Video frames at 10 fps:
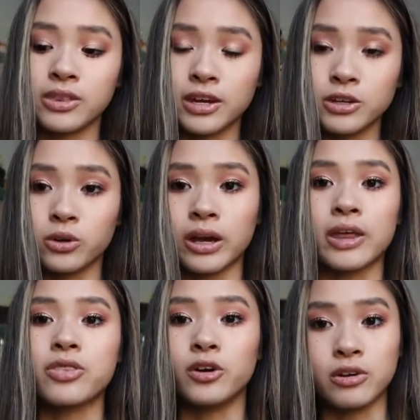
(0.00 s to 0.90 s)
then you'll
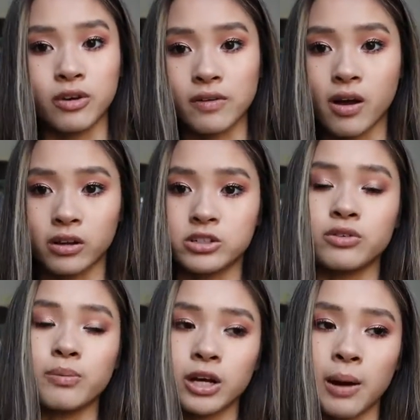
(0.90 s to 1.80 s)
get $35
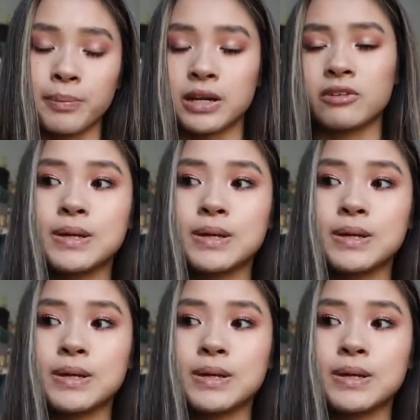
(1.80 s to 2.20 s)
from the company.